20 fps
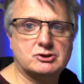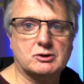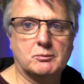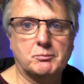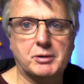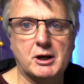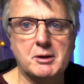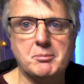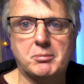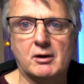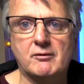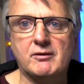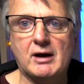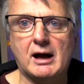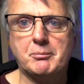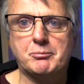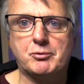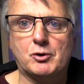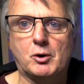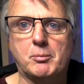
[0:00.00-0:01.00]
Some people have
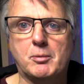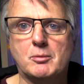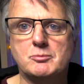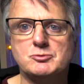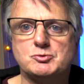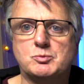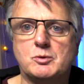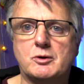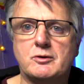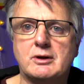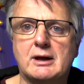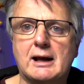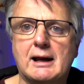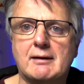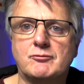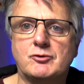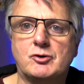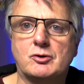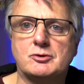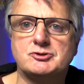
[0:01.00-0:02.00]
had problems with the
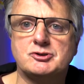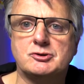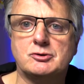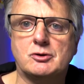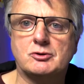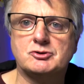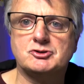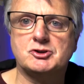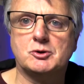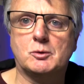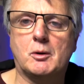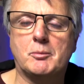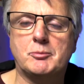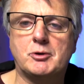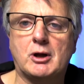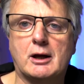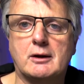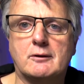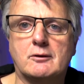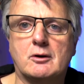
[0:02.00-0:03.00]
11.2.2
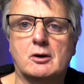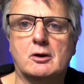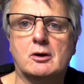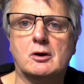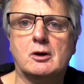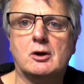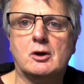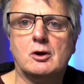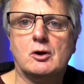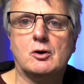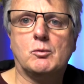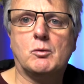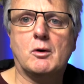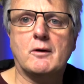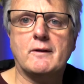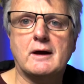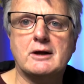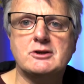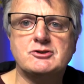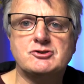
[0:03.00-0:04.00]
update that
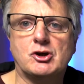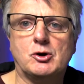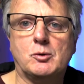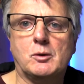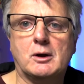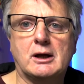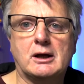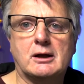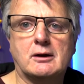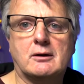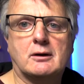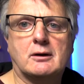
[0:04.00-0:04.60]
when they do it,